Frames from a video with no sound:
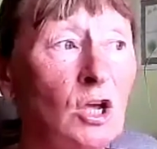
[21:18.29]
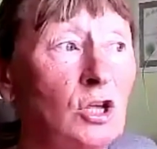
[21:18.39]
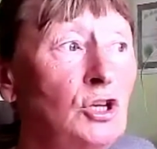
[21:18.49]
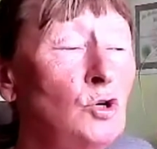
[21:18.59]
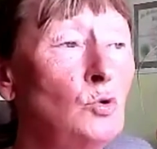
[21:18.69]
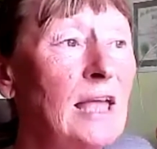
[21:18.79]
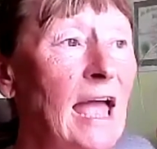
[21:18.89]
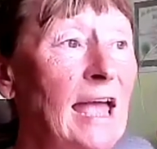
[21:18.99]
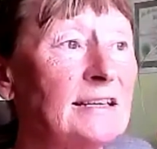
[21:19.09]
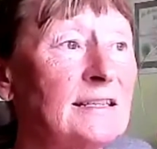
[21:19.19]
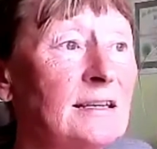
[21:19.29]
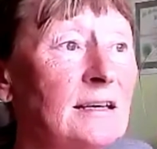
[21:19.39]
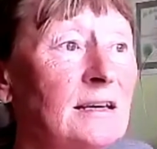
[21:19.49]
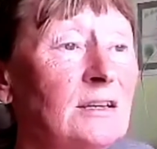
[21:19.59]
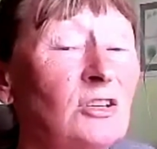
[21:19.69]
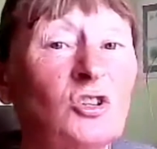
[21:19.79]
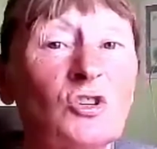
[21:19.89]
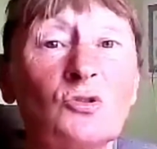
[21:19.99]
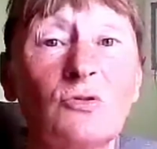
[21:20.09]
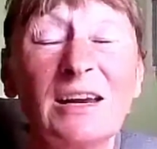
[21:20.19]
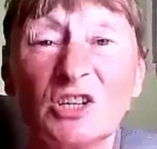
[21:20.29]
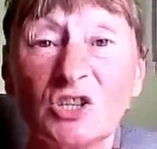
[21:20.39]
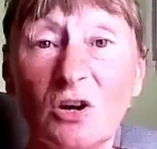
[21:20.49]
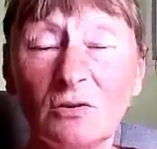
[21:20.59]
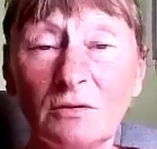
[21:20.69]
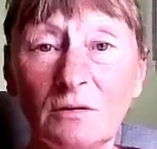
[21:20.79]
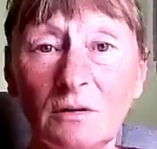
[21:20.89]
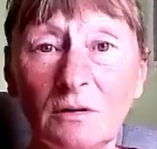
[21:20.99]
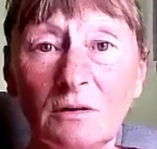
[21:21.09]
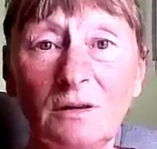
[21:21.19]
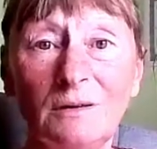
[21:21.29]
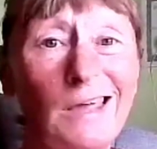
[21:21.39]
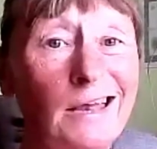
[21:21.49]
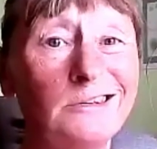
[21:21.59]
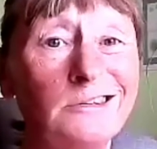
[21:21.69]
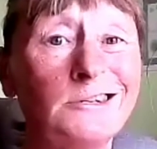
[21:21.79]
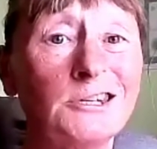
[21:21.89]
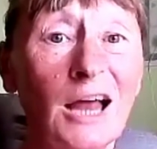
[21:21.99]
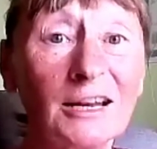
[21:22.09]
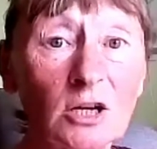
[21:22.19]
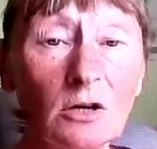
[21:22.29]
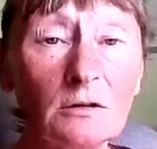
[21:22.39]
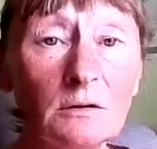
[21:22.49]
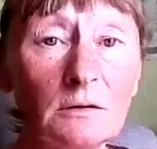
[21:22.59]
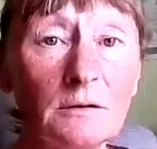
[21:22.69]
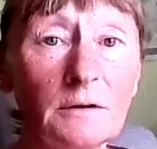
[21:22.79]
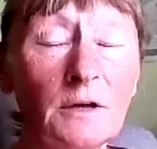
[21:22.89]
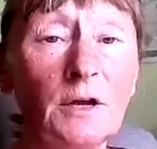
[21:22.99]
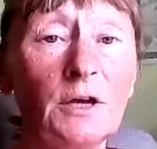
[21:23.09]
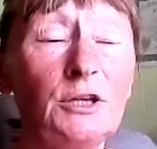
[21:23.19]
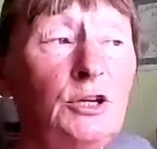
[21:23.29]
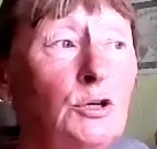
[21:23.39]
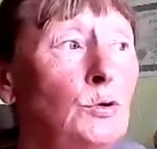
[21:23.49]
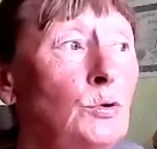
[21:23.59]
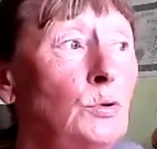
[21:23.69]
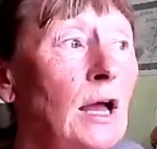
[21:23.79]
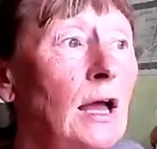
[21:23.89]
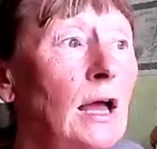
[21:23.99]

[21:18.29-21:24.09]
You get trashed on, you get shat on, you